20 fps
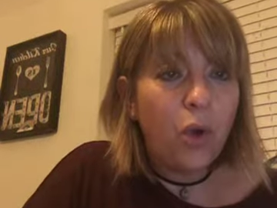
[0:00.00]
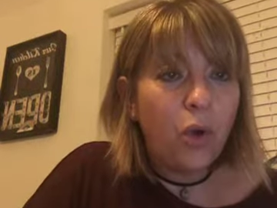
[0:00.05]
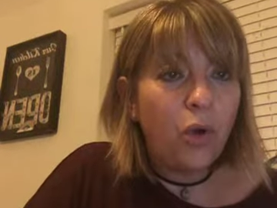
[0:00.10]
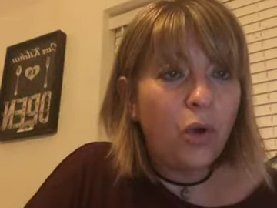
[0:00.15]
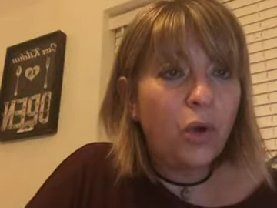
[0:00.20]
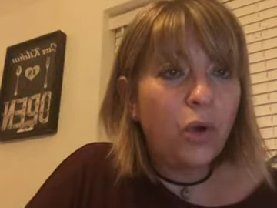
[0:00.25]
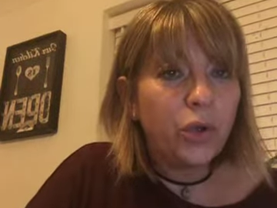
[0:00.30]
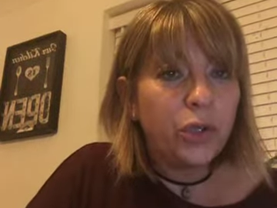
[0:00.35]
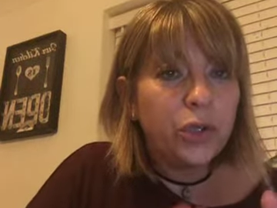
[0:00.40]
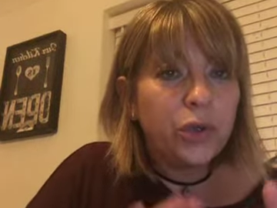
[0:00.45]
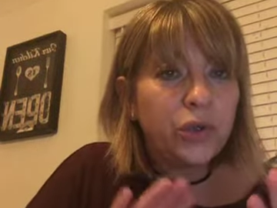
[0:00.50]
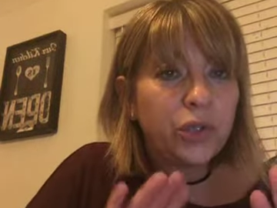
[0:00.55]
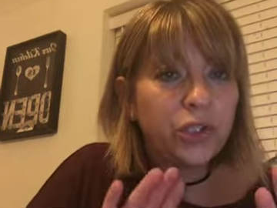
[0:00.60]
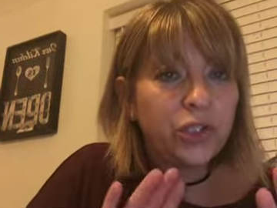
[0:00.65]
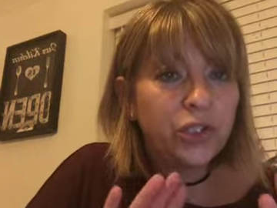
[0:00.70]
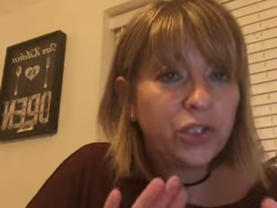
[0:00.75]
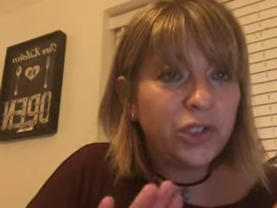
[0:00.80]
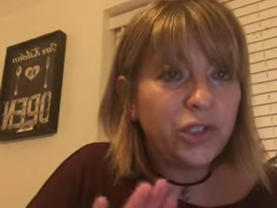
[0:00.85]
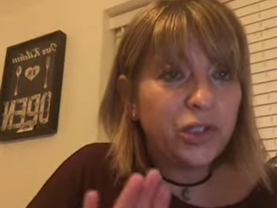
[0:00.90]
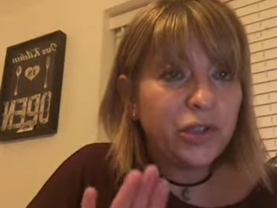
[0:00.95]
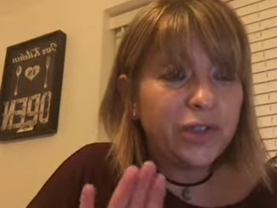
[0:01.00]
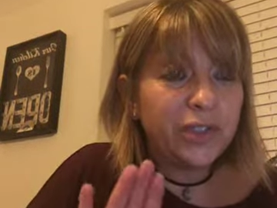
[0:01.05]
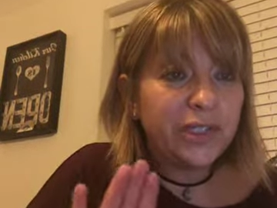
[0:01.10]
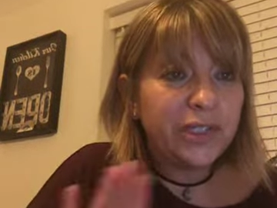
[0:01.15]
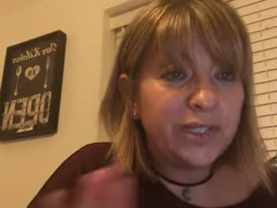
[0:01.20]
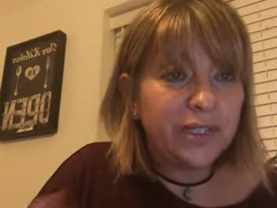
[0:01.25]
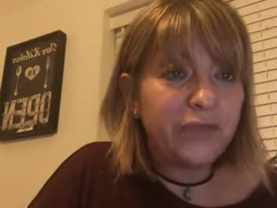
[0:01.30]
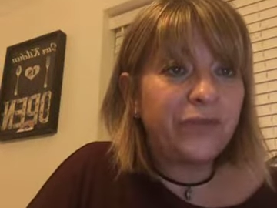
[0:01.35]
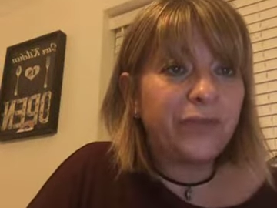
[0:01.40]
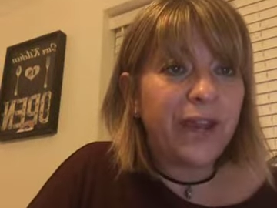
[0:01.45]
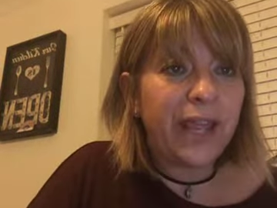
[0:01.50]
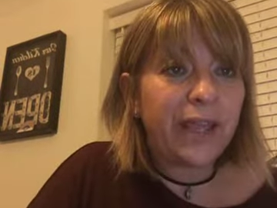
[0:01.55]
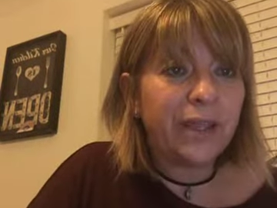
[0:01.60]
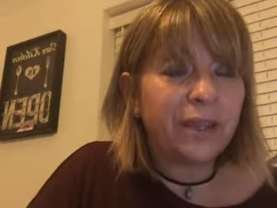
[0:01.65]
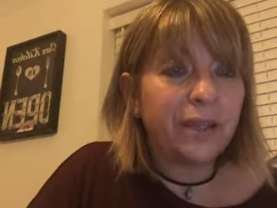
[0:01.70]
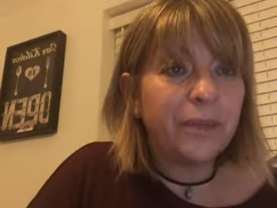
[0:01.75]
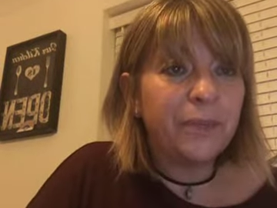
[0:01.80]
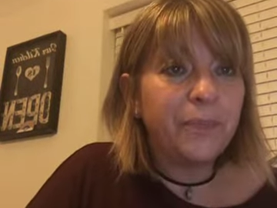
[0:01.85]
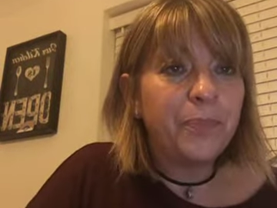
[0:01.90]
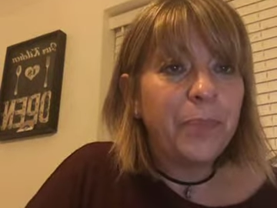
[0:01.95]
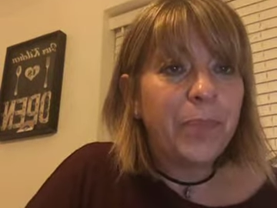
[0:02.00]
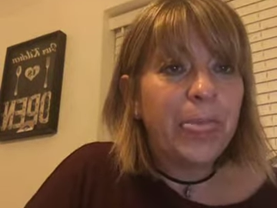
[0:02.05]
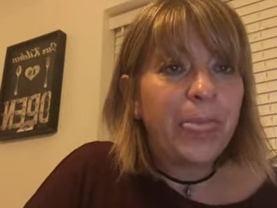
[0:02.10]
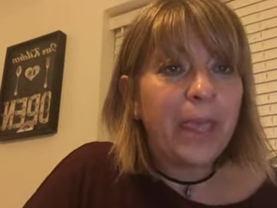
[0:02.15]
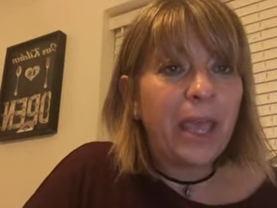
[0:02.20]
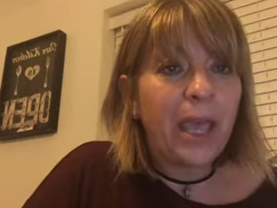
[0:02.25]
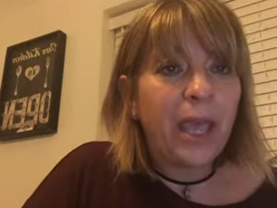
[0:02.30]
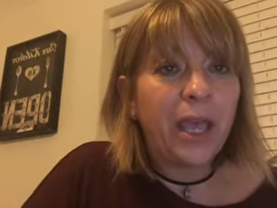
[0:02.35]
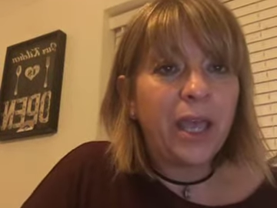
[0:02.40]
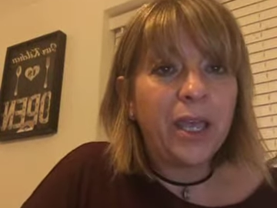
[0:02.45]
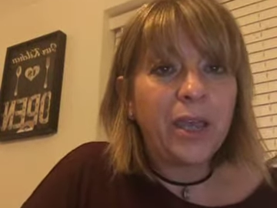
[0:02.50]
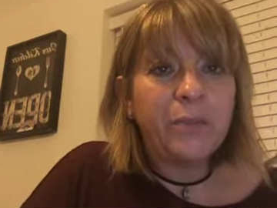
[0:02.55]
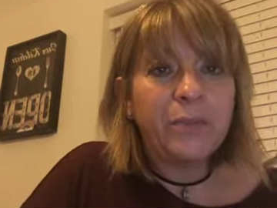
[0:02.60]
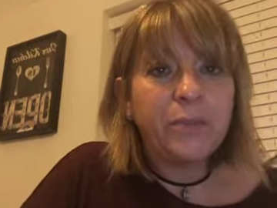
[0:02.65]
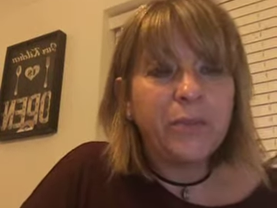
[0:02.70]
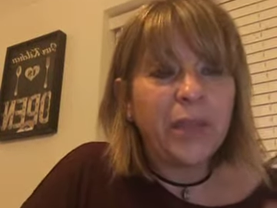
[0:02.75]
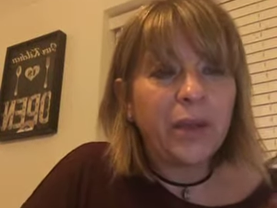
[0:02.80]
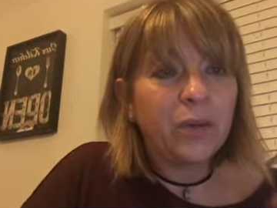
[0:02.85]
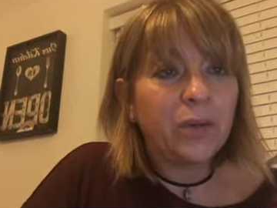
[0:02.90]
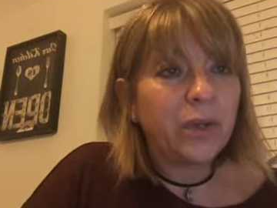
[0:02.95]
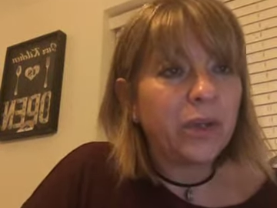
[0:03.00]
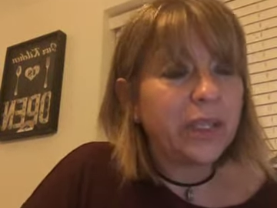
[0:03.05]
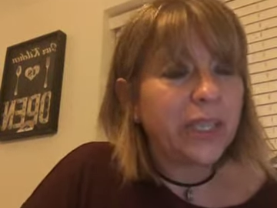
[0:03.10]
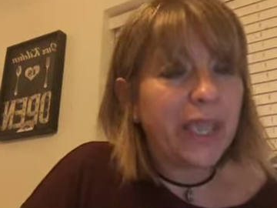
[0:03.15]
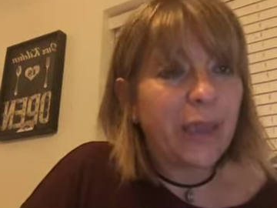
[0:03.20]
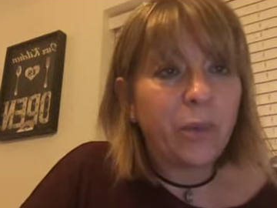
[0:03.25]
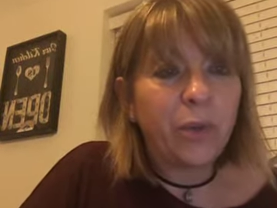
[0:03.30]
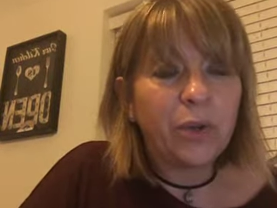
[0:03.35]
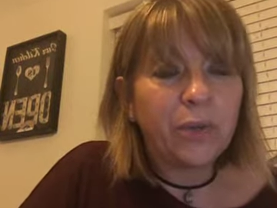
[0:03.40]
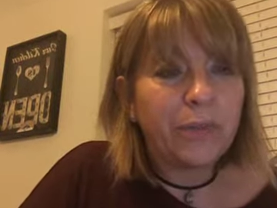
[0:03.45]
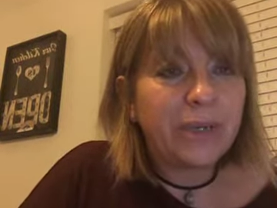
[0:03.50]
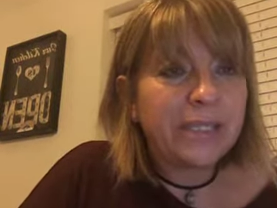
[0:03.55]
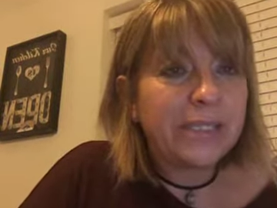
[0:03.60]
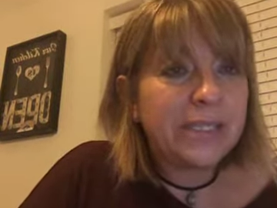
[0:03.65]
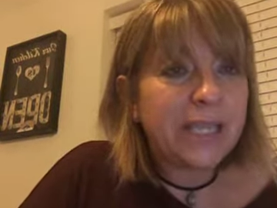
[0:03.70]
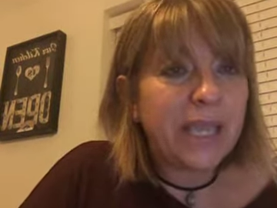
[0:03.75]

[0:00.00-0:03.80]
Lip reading: or you can choose to deflect them. Again, one of my